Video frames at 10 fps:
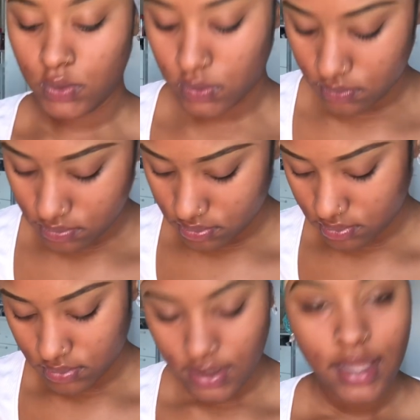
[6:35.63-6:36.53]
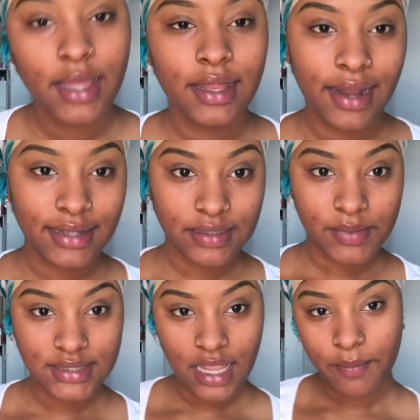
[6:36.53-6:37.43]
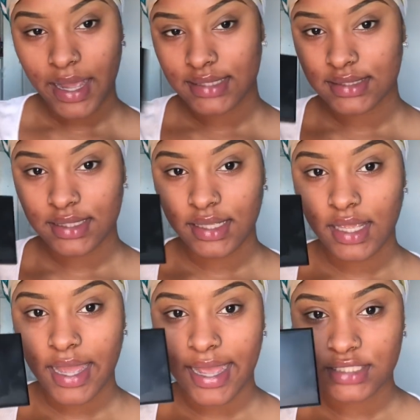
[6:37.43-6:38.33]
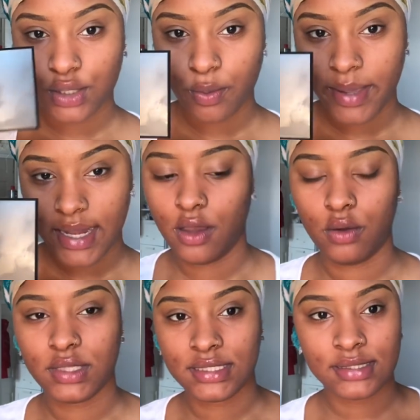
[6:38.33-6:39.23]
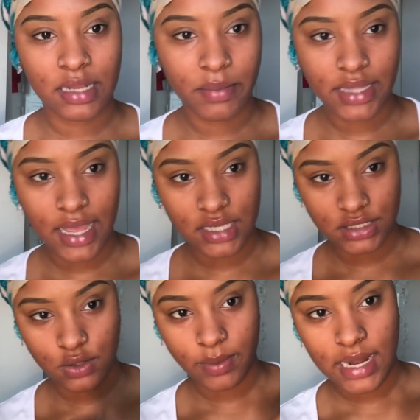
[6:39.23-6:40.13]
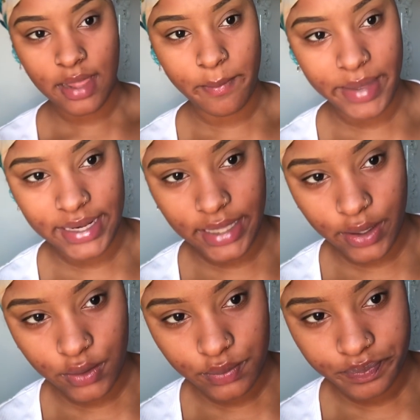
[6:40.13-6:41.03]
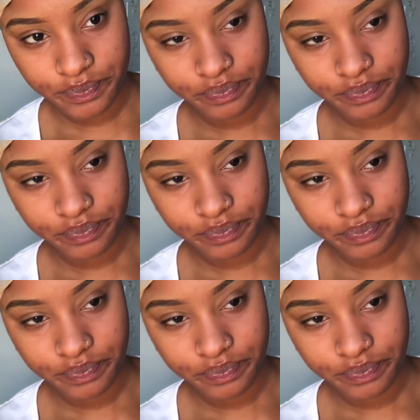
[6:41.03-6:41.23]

Ooh. Next I'm going to take my Sleek eyeshadow palette. Oh, this is the name of the eyeshadow palette, Bbyjewelx.